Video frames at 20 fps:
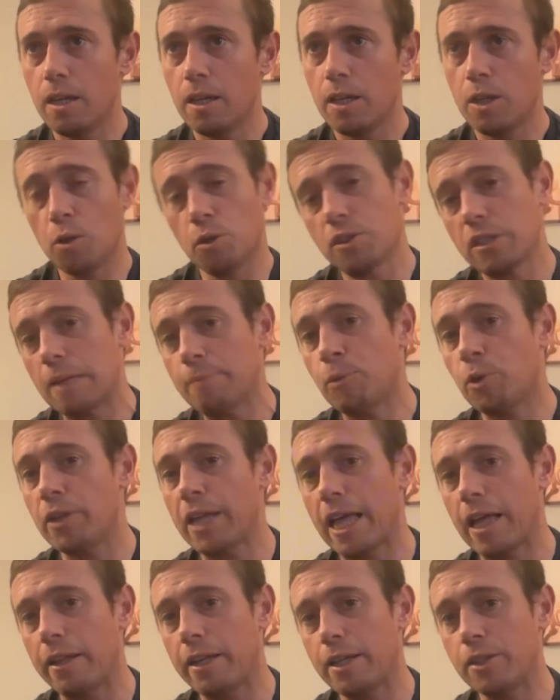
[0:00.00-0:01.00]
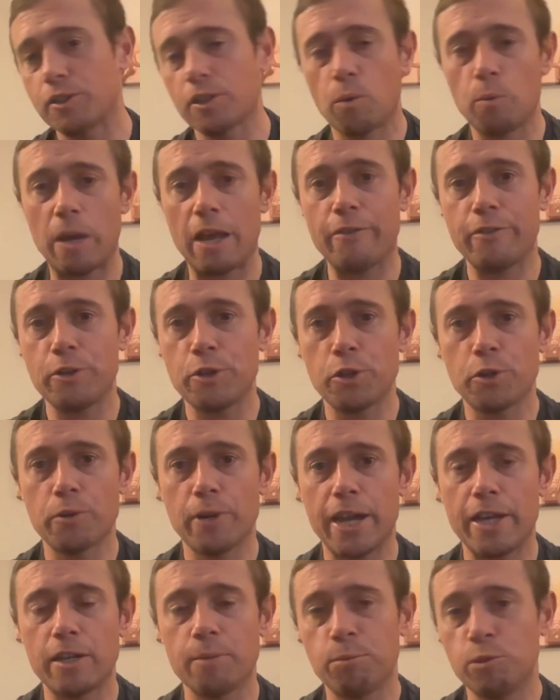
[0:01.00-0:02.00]
Submodalities are a way for you to
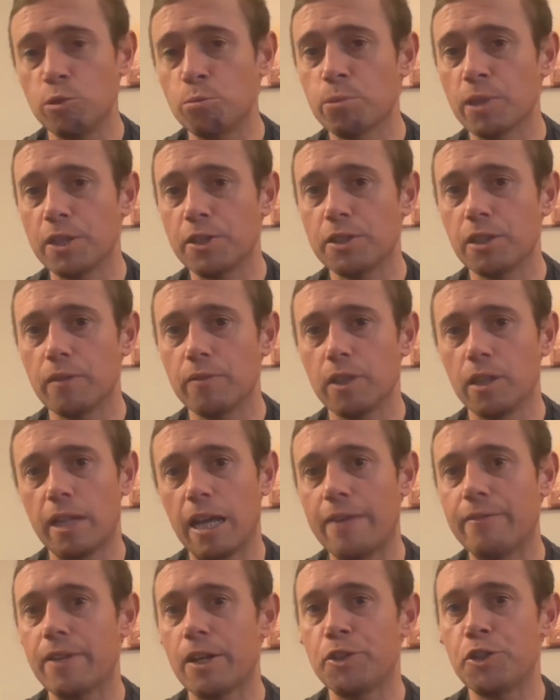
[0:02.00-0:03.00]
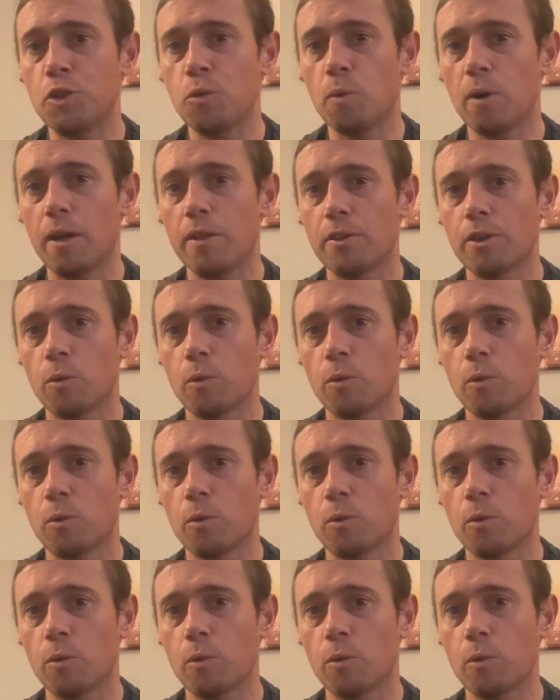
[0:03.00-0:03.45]
create your blueprint of the life that you want.